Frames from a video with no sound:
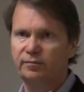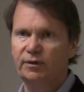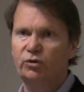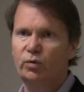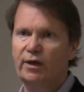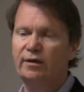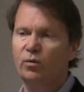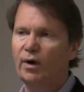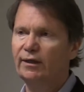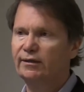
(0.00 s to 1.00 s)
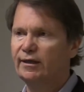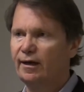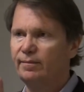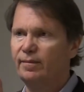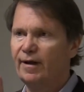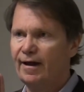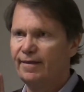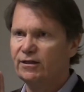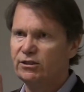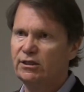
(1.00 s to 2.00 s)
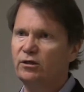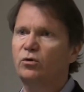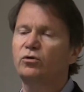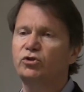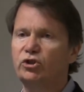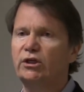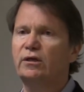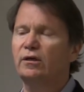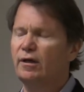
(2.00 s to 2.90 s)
between the wild type and that single gene,